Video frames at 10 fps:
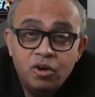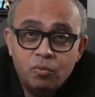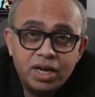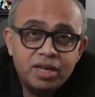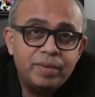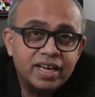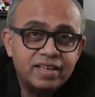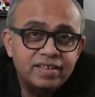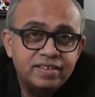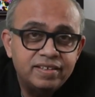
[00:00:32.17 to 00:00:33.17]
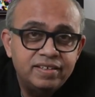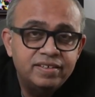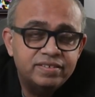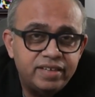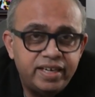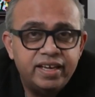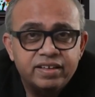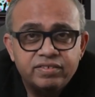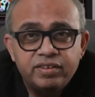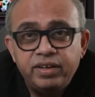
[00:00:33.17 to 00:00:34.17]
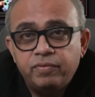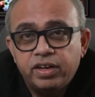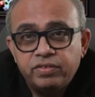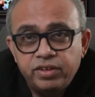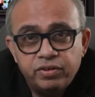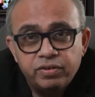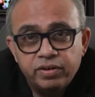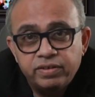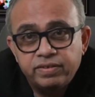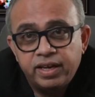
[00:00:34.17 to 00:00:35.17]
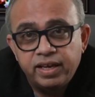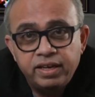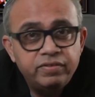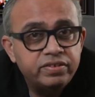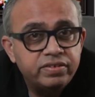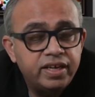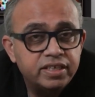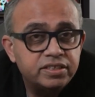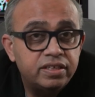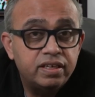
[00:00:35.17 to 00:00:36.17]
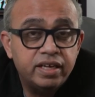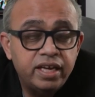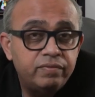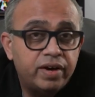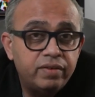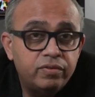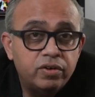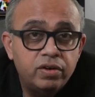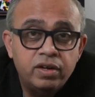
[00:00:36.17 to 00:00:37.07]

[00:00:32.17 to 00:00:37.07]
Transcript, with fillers: Welcome back. CTX310 is an investigational in vivo